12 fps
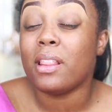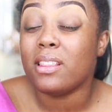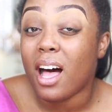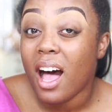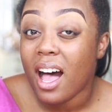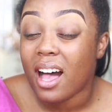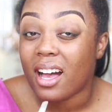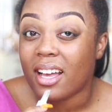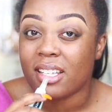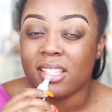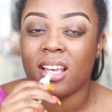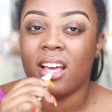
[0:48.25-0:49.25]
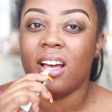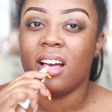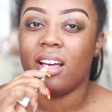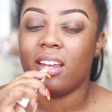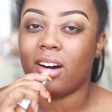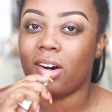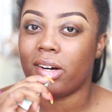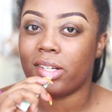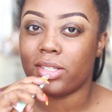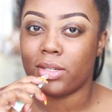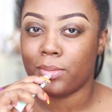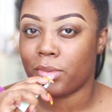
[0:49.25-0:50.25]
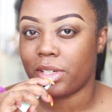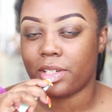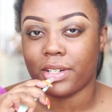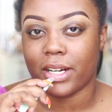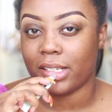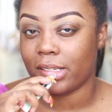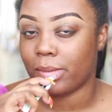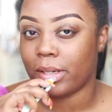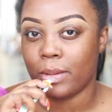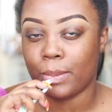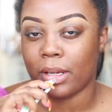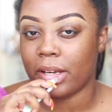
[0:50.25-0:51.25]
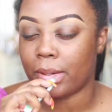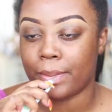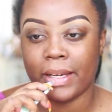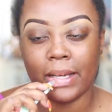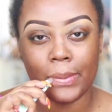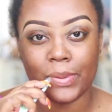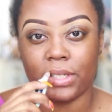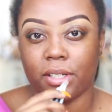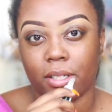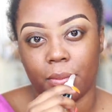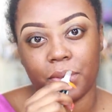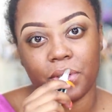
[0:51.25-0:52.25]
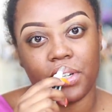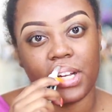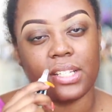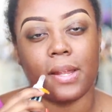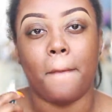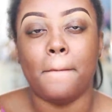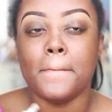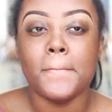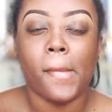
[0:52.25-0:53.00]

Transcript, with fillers: Plus, it also moisturizes while you apply your makeup so your lips are nice and